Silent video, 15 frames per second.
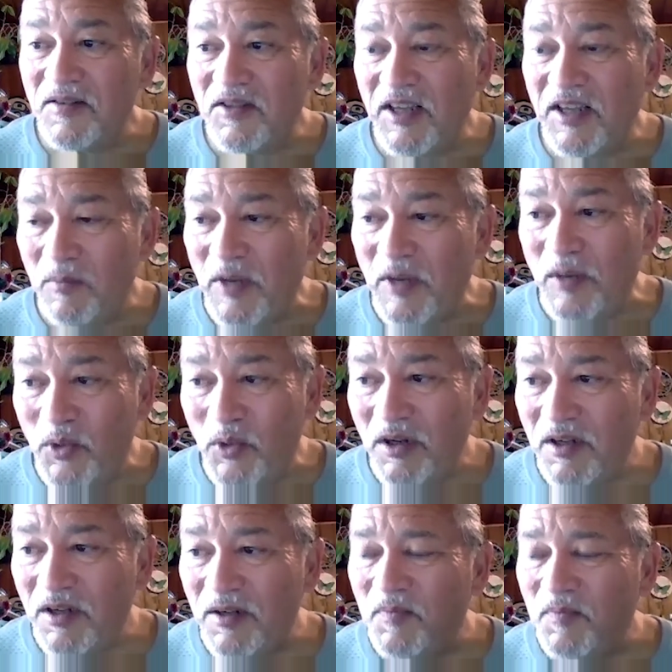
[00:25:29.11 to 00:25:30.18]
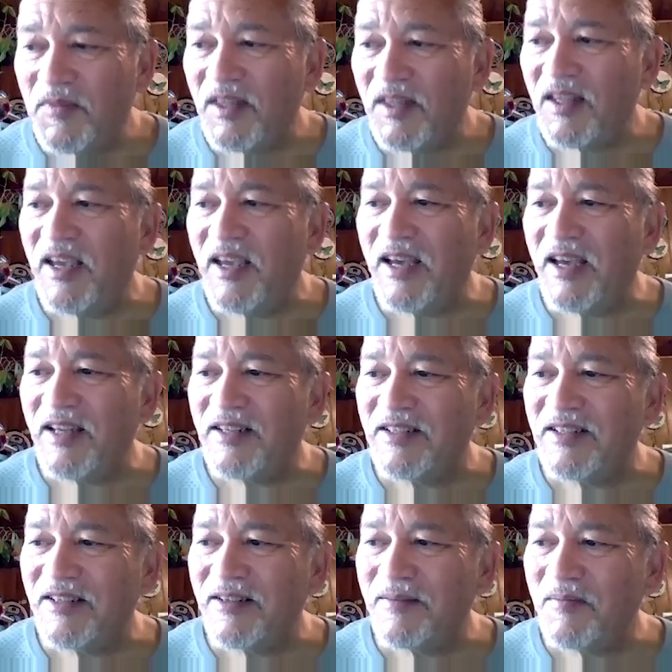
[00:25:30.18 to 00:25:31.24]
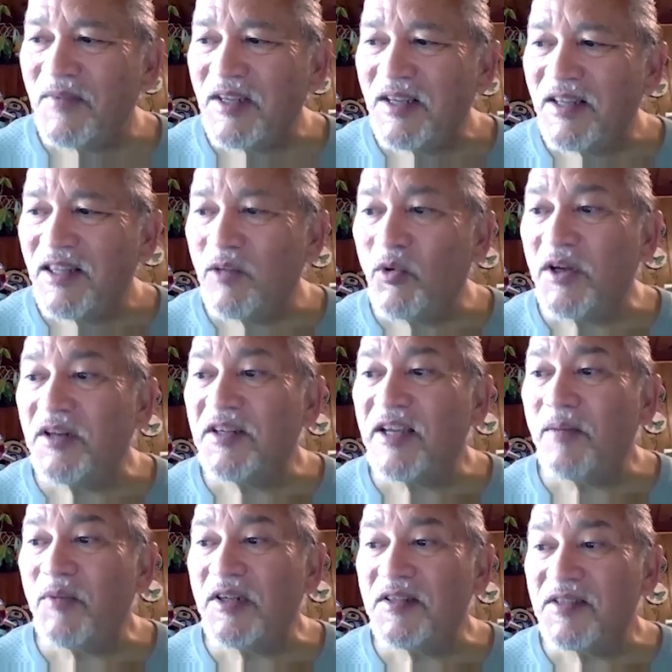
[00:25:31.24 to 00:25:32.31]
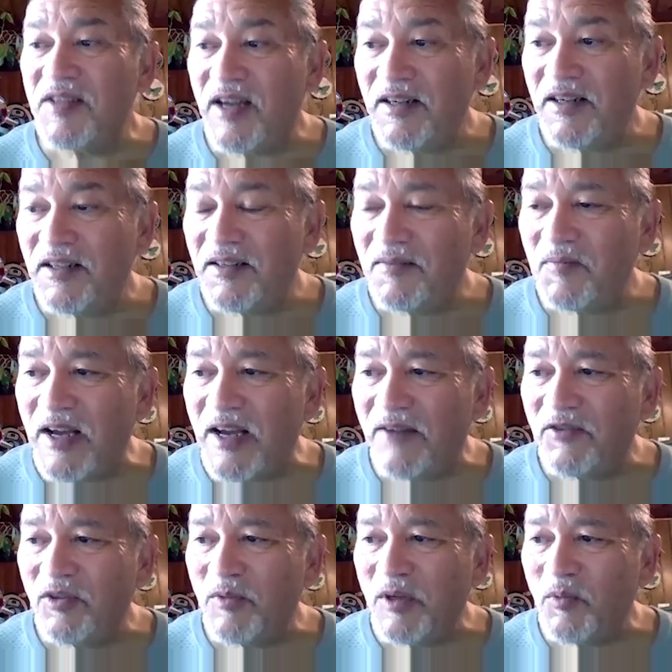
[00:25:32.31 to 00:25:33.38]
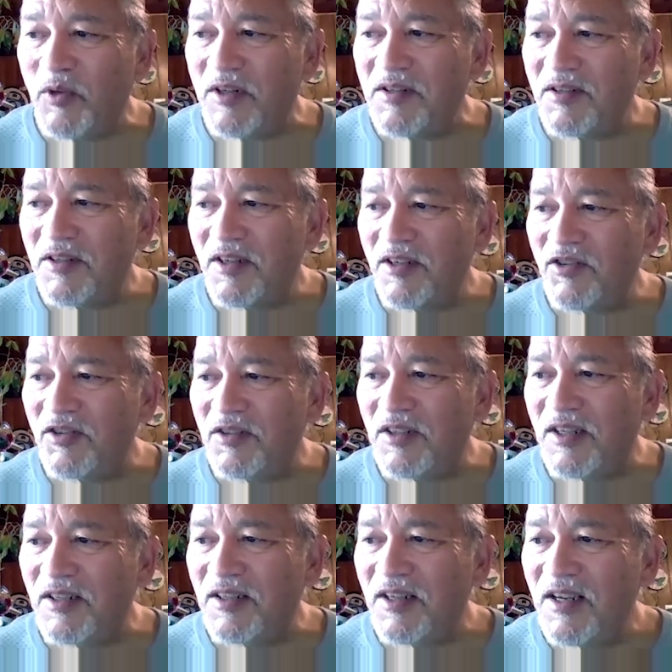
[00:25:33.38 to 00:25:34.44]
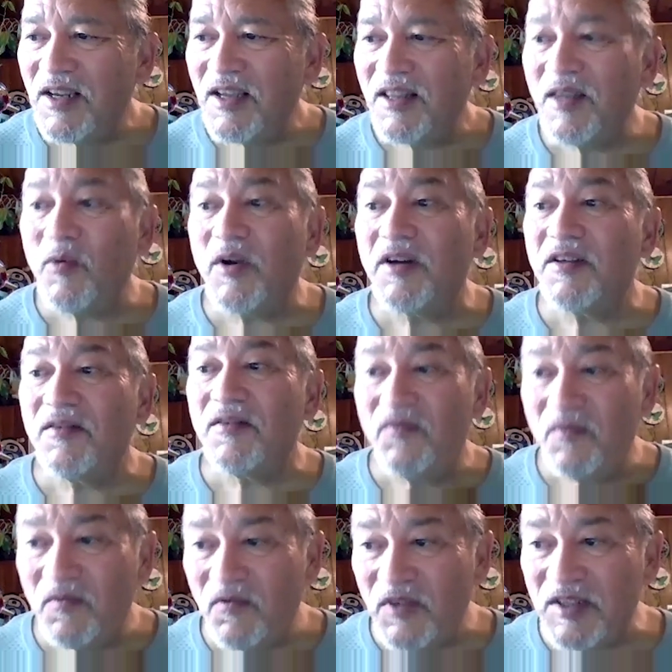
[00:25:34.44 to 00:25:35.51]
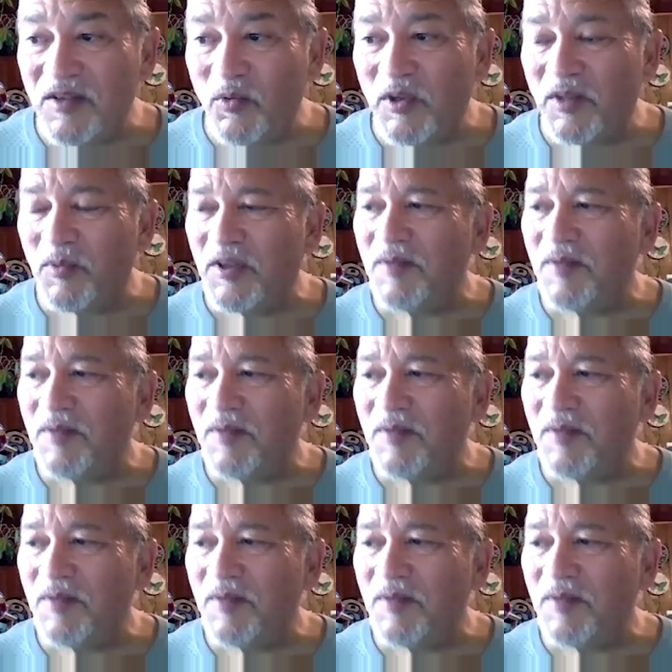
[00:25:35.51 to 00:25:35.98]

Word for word: to get my book and um, they wanted to get me to sign it after my presentation and they wanted to visit with me